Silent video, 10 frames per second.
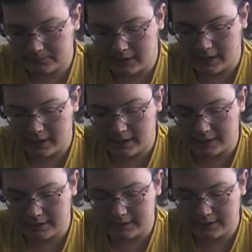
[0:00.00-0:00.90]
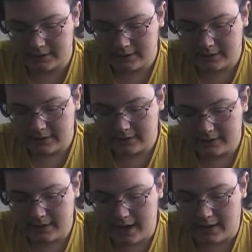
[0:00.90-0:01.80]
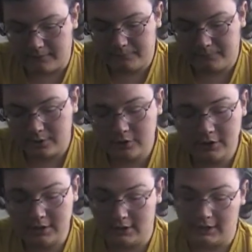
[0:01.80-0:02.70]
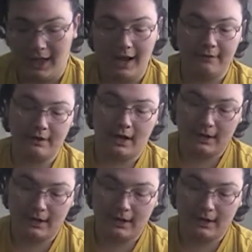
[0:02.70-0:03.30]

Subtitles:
And yeah, there's just a lot of